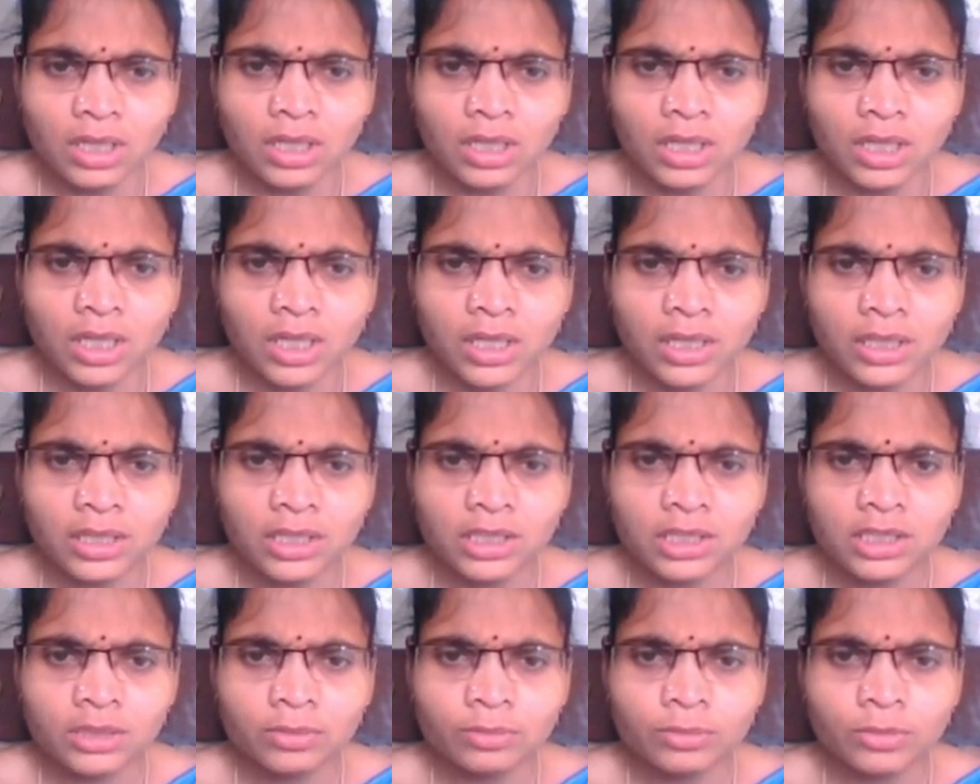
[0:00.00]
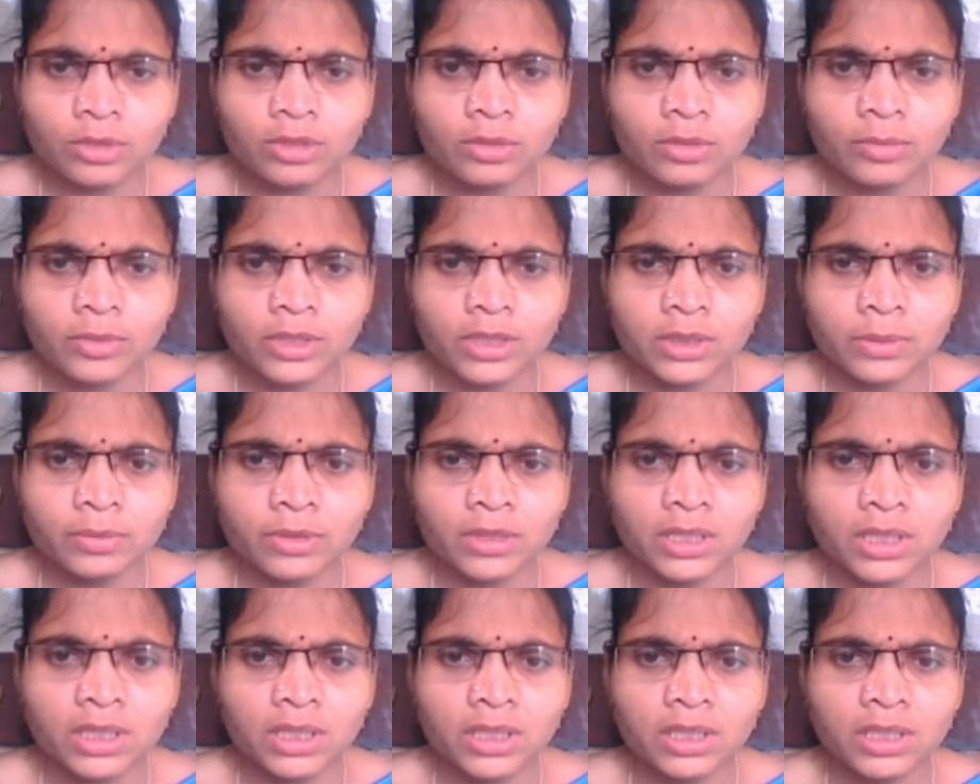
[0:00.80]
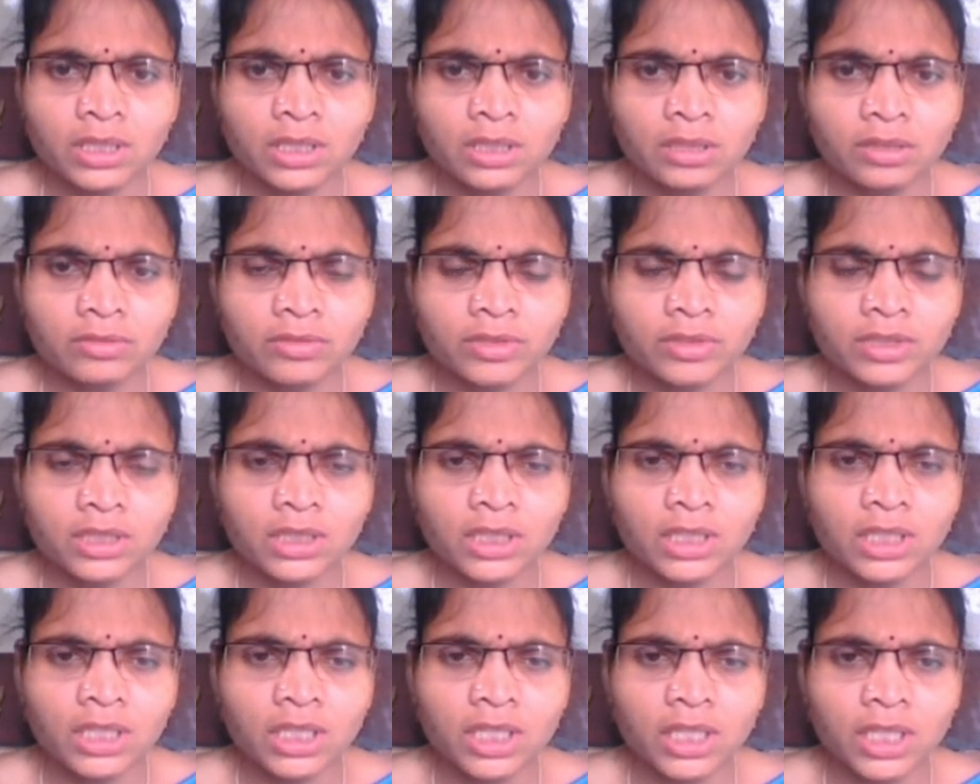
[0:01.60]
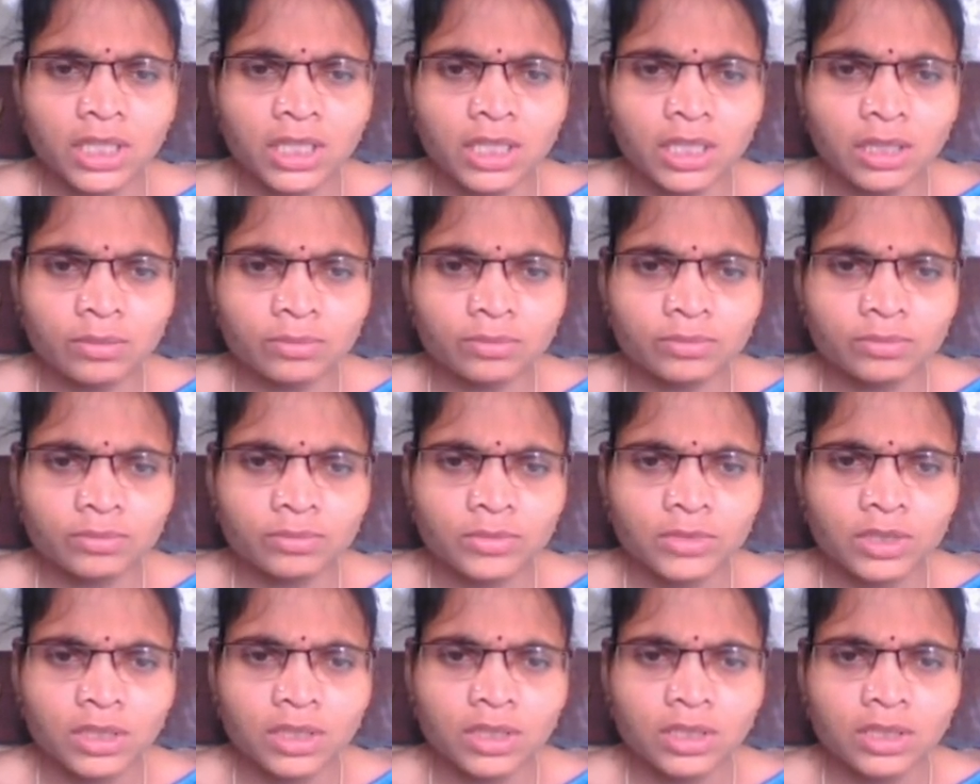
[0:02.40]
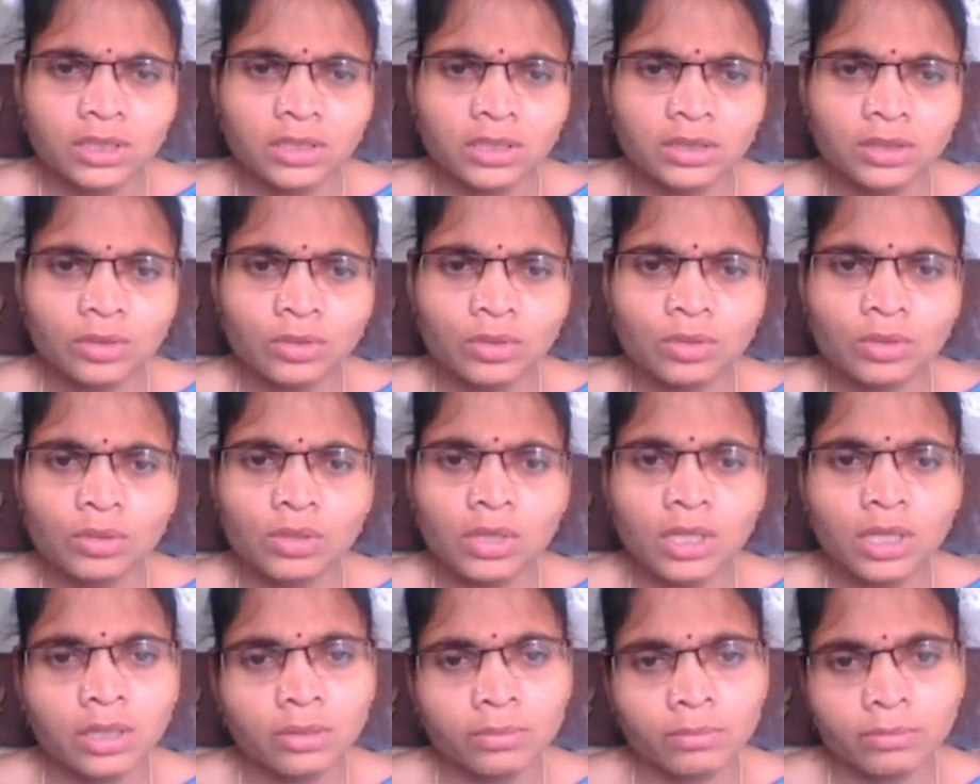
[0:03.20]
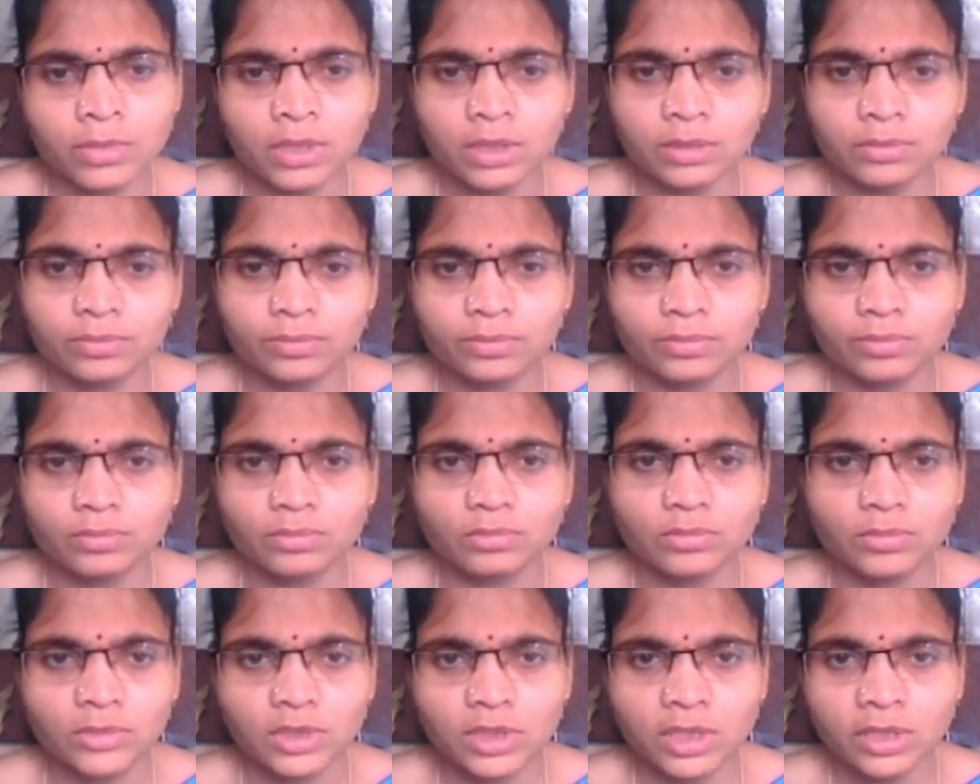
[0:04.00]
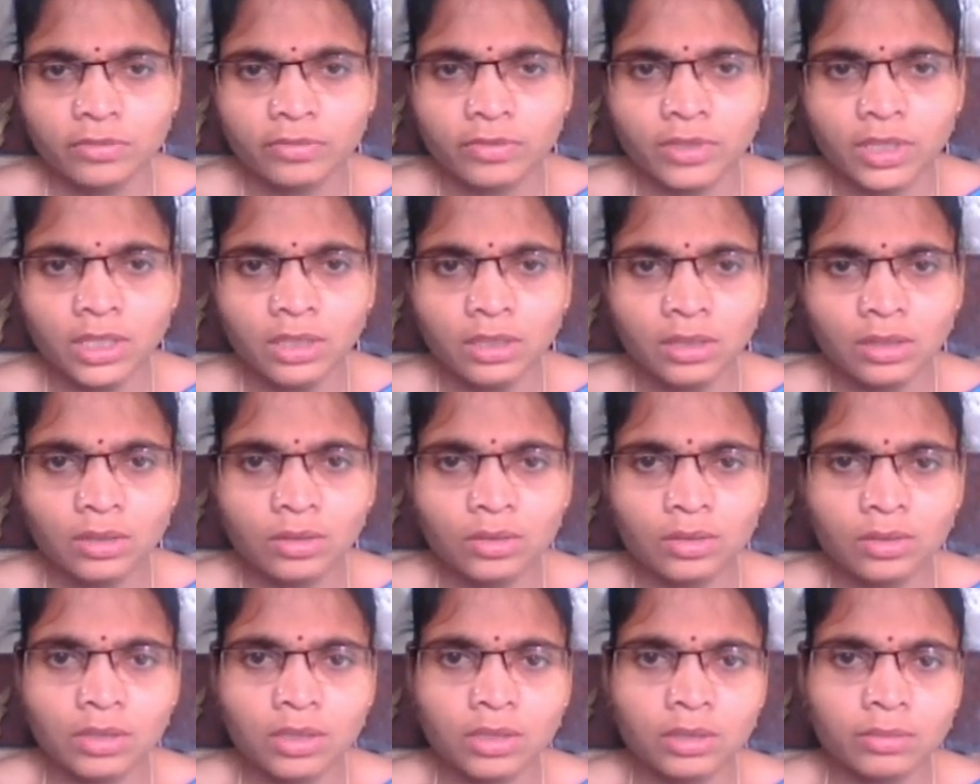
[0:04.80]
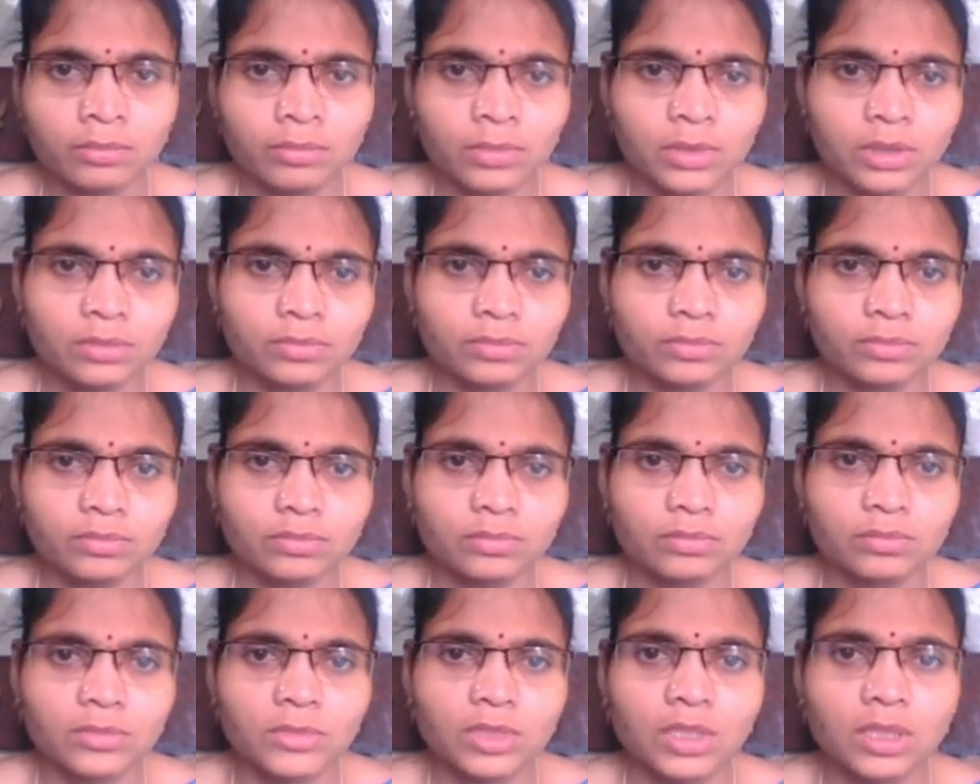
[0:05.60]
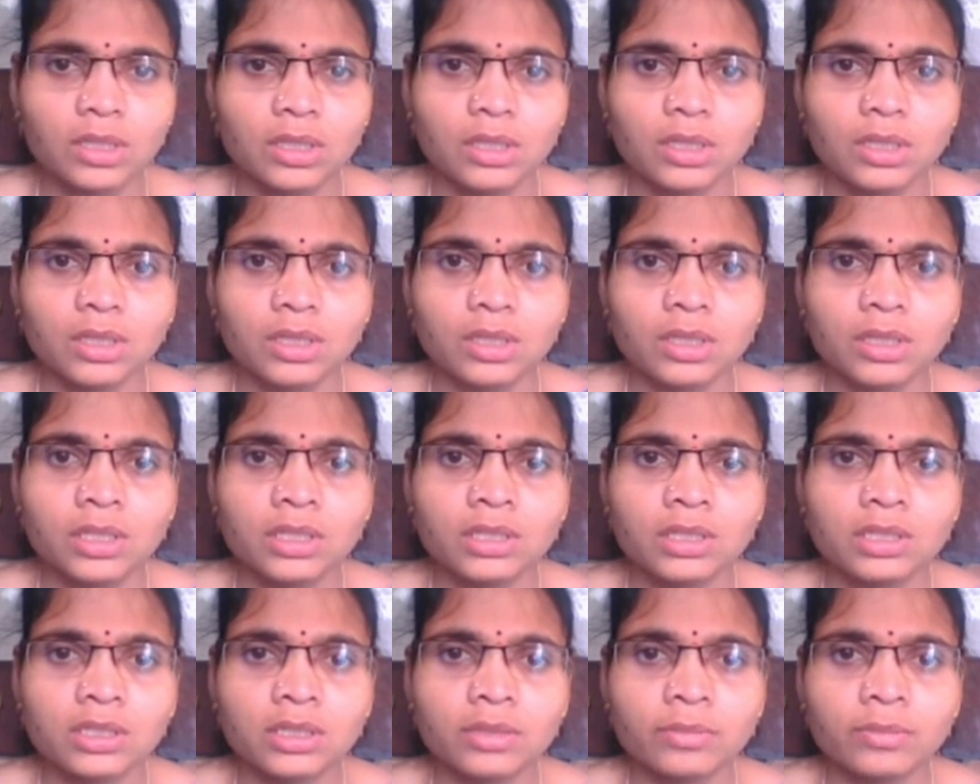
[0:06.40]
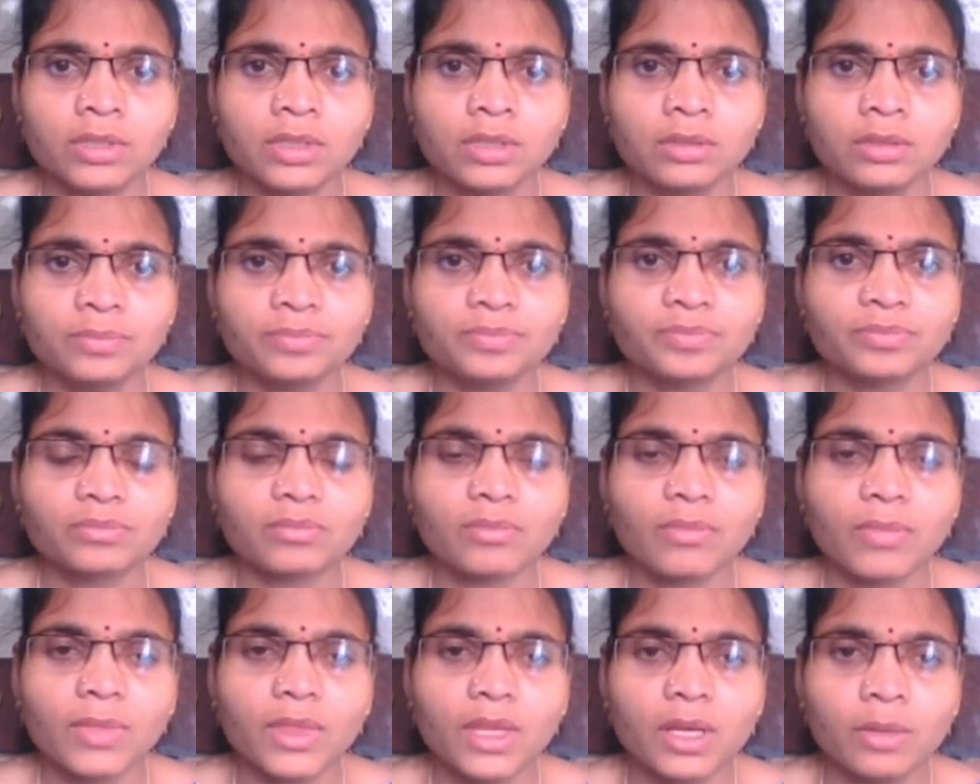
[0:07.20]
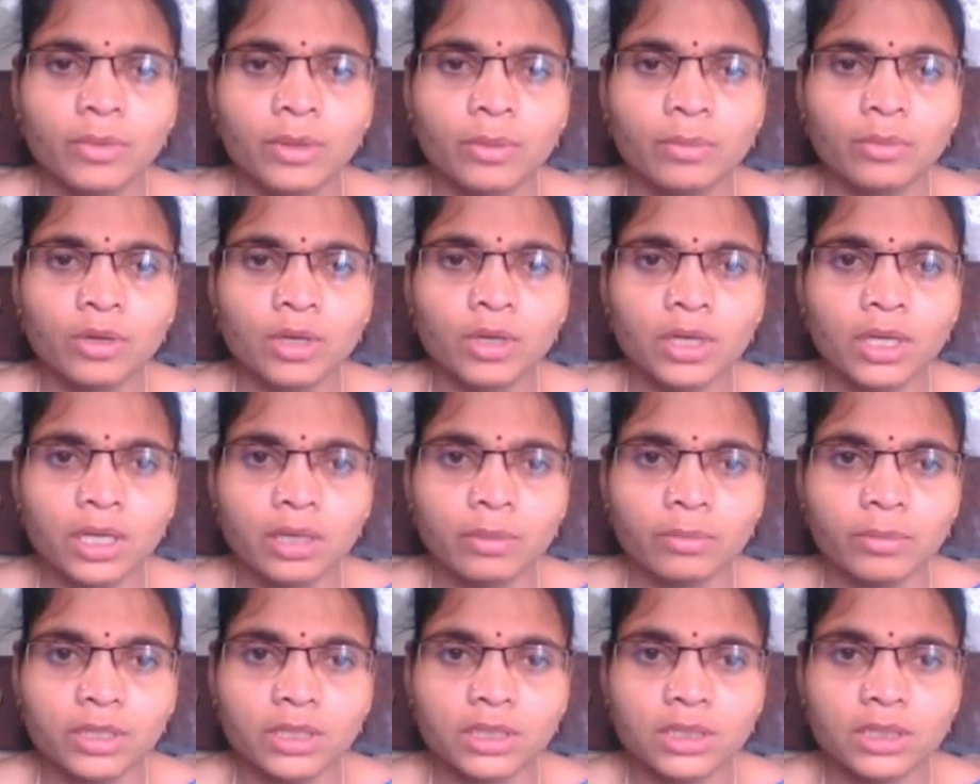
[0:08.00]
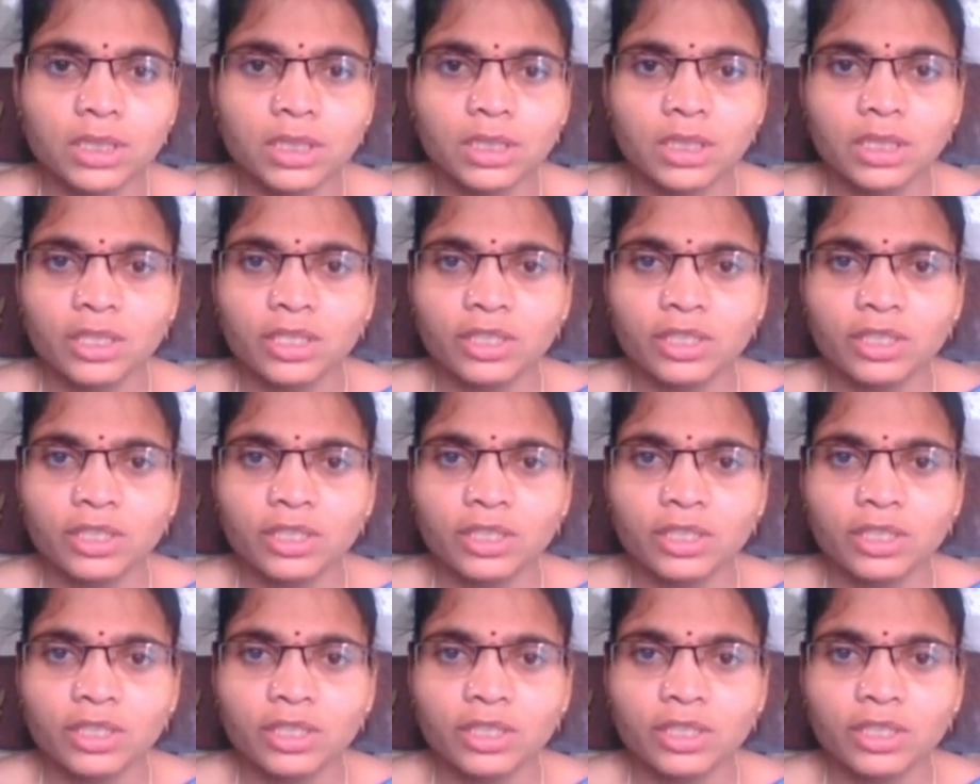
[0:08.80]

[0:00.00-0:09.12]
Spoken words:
Quartal smoke precipitator with neat diagram. So gold number. Define gold number. Next chapter, P block elements.